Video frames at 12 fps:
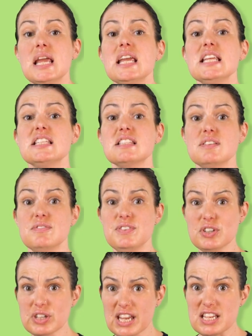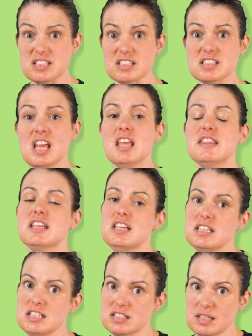In severe cases, the
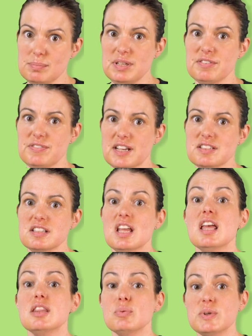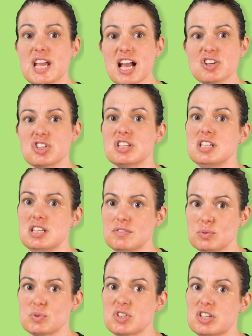kidneys can be affected, and the reaction can
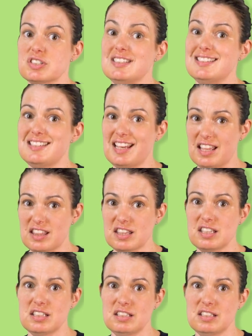even result in death.